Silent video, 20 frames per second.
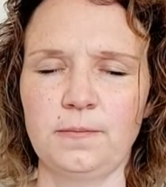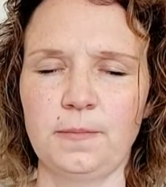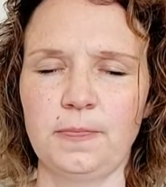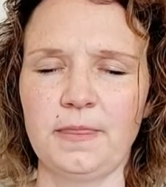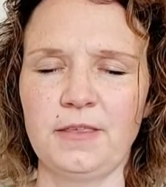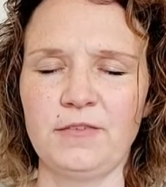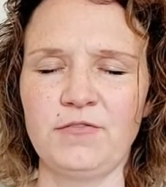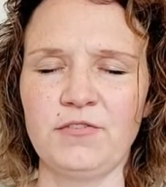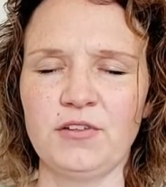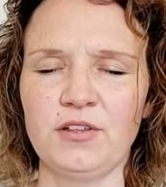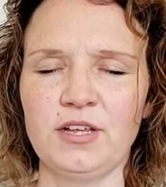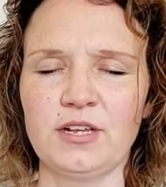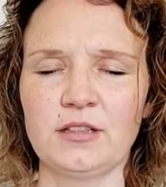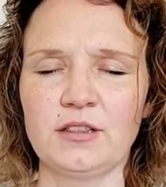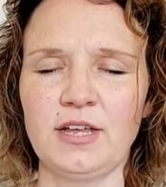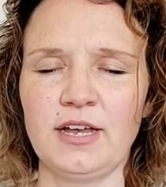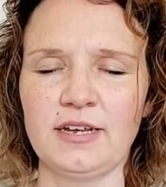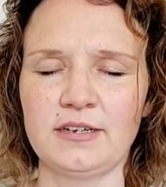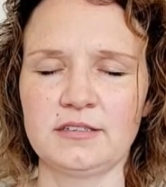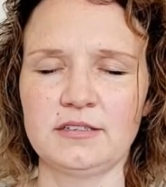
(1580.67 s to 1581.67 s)
You feel like
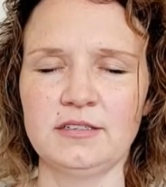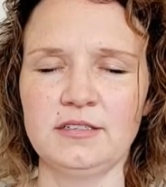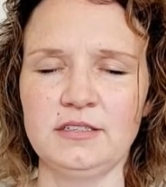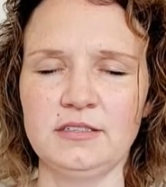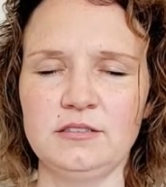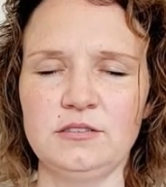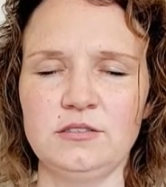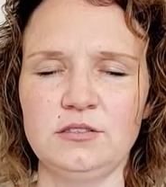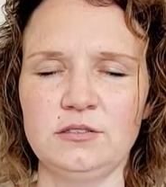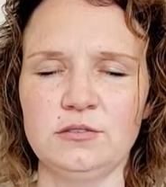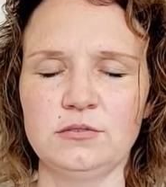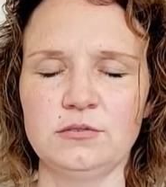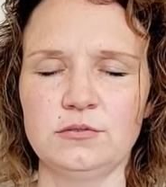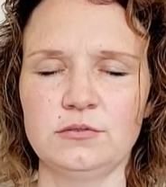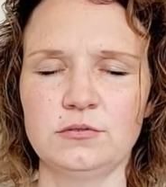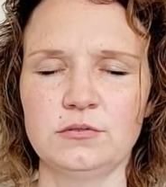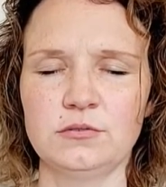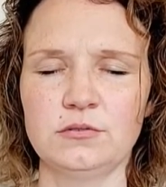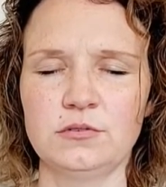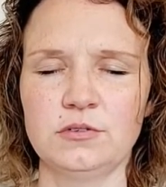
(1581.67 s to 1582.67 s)
lack needs you.
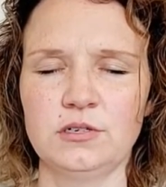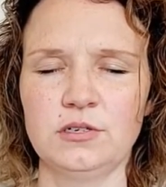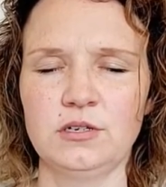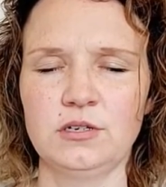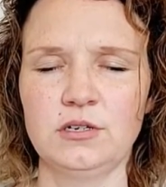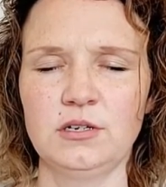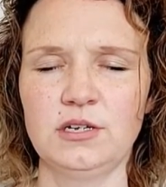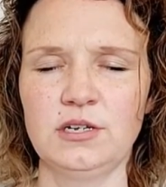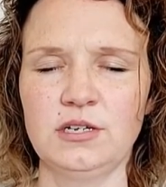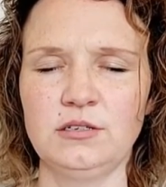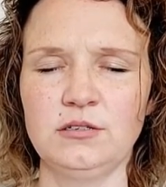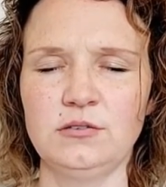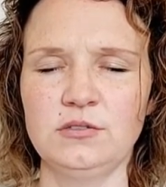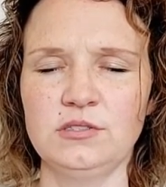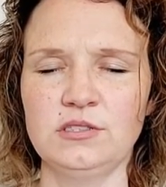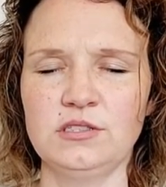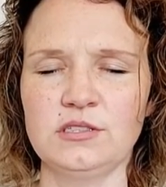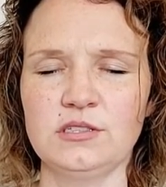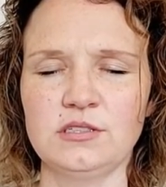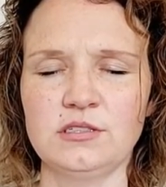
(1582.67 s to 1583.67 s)
And you
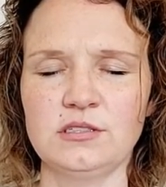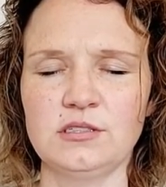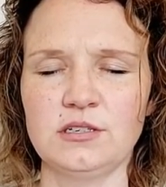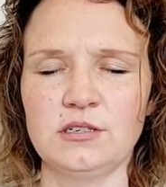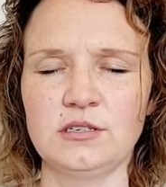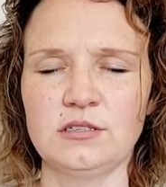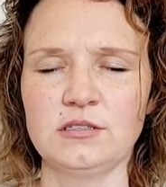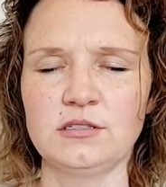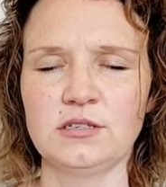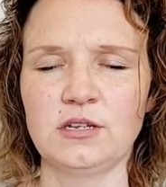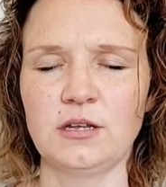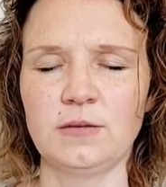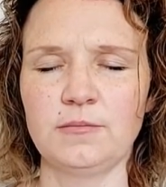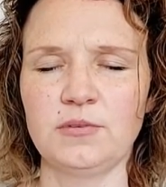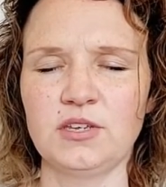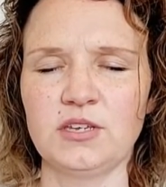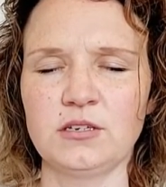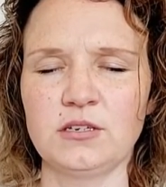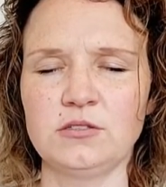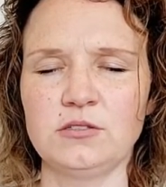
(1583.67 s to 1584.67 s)
insist that it's not
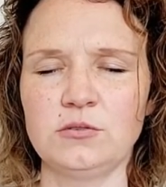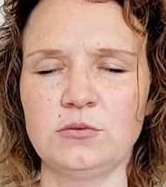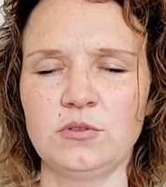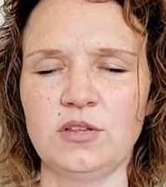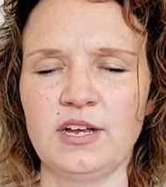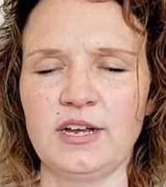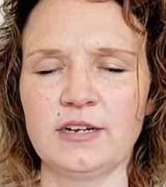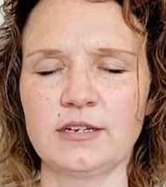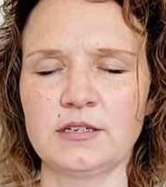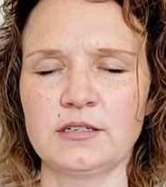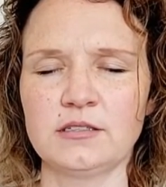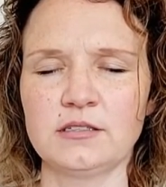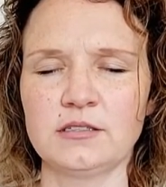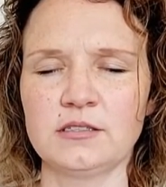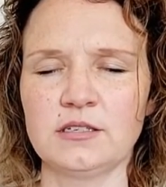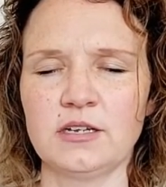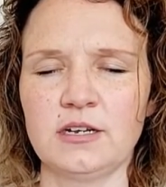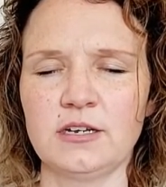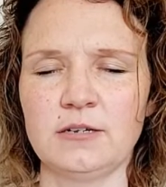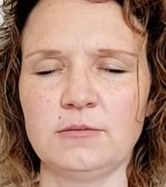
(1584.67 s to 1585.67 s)
because you lack
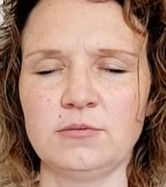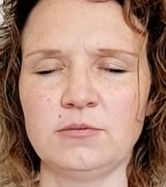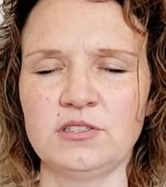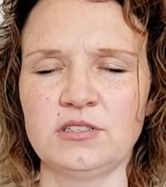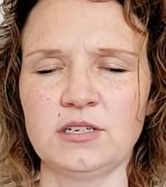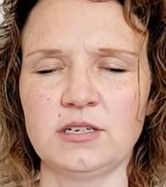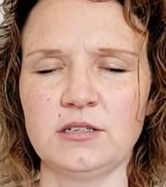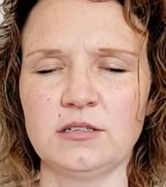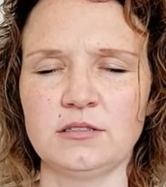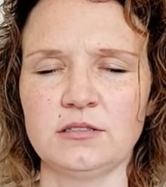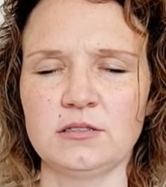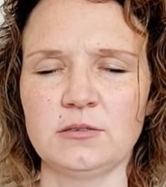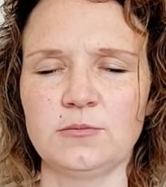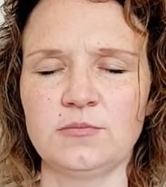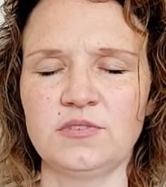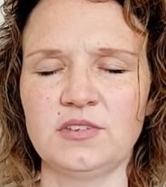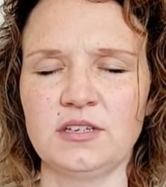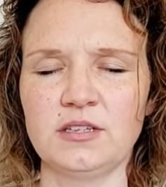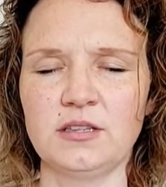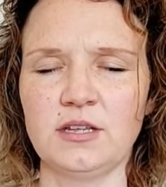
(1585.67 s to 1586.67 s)
inside, but that
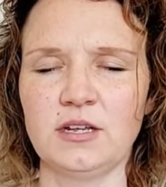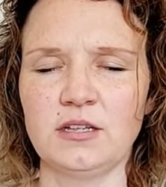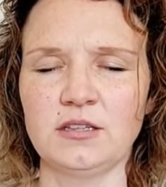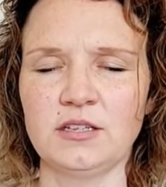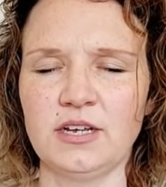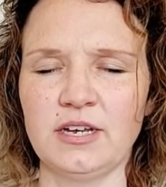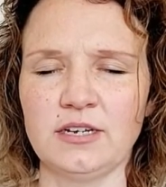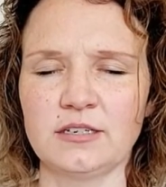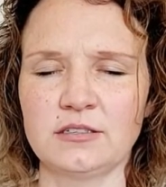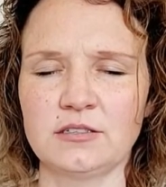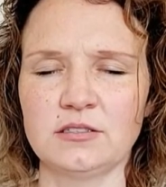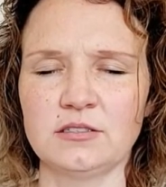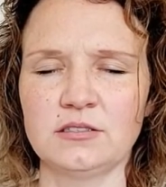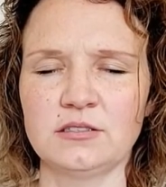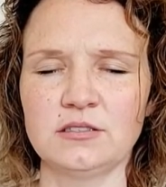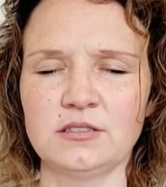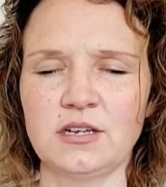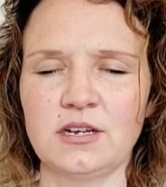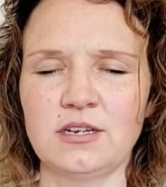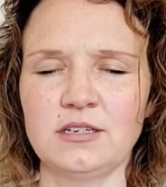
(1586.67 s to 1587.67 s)
something that lacks
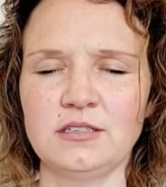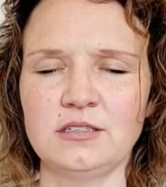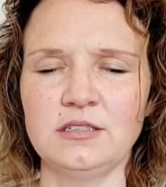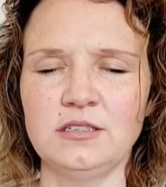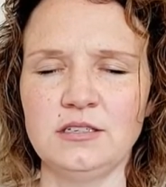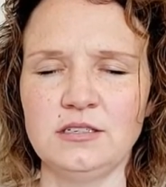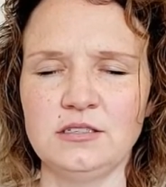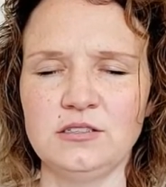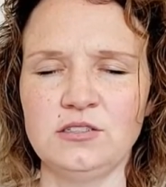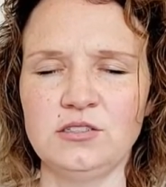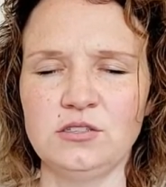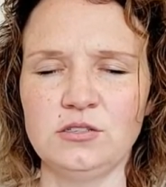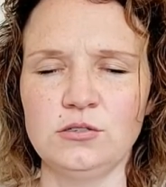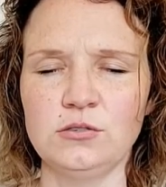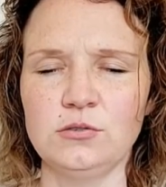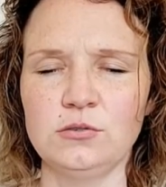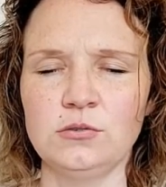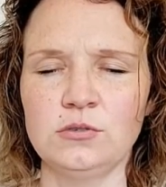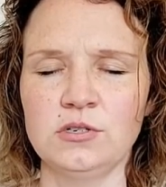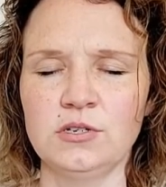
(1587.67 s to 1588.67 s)
inside needs
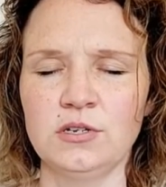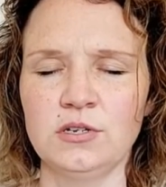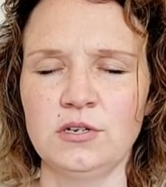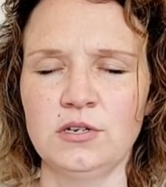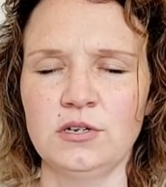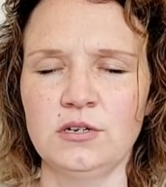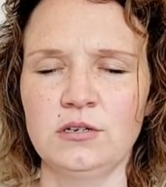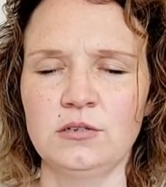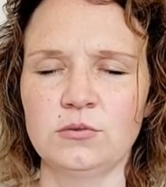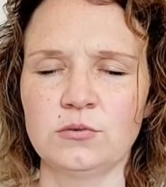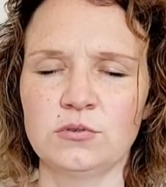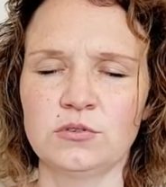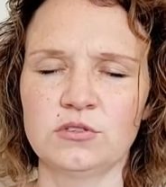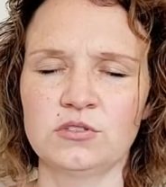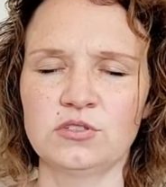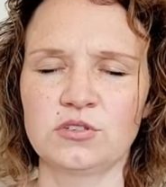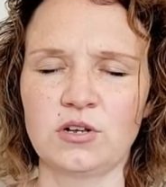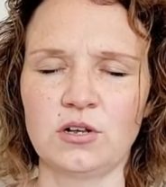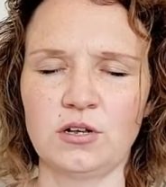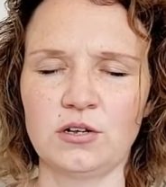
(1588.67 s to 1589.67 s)
you in order
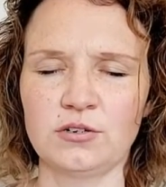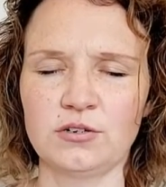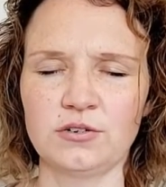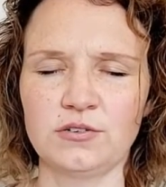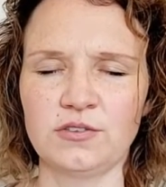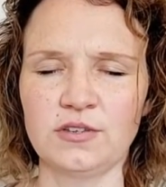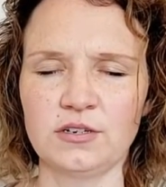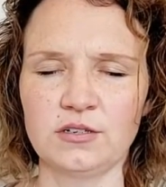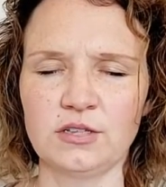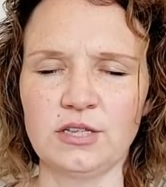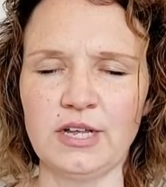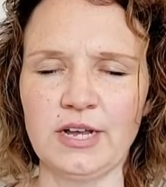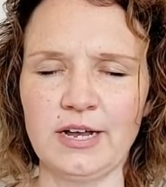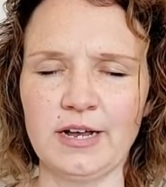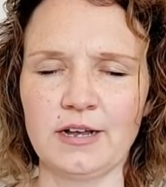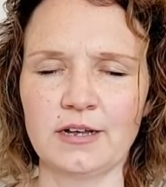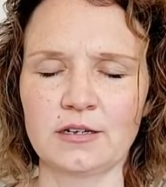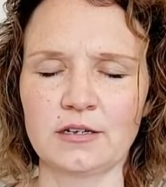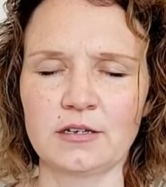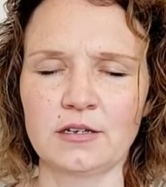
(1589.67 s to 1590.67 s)
to conquer their
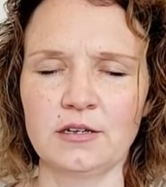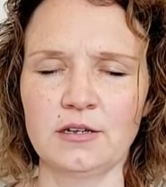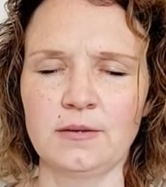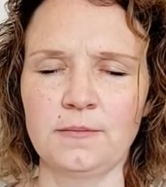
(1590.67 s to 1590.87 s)
lack.